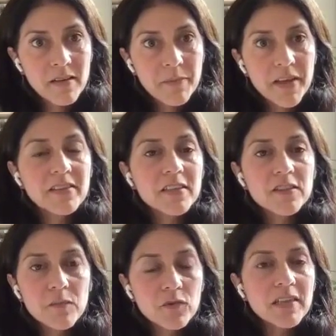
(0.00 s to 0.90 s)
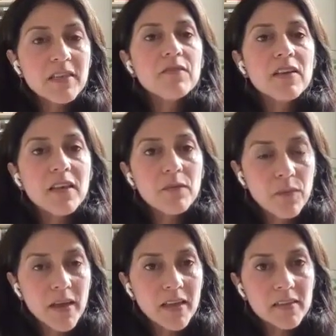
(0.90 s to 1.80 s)
because it's the most convenient
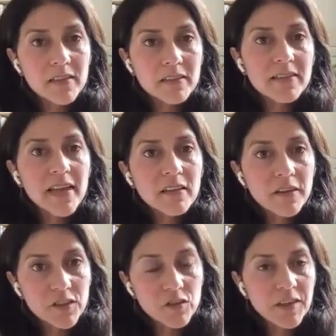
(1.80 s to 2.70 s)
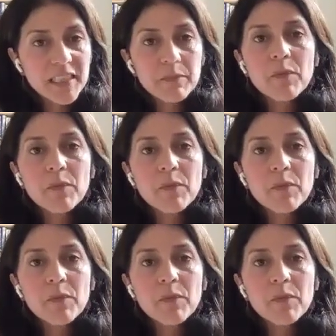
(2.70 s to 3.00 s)
way to tell our stories.